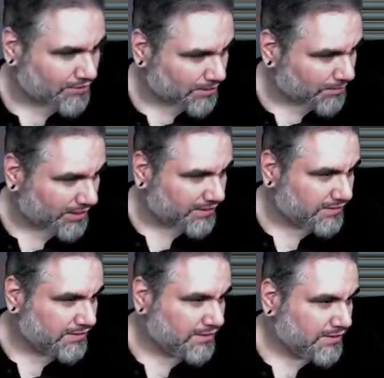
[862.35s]
or something,
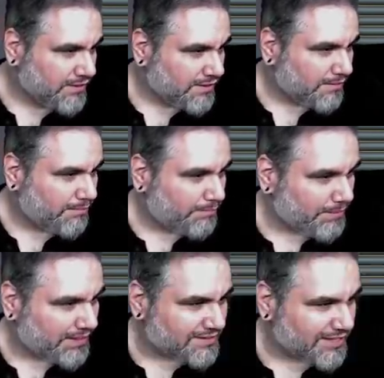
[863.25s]

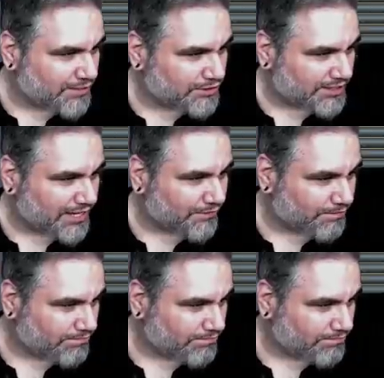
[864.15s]
because then you just get a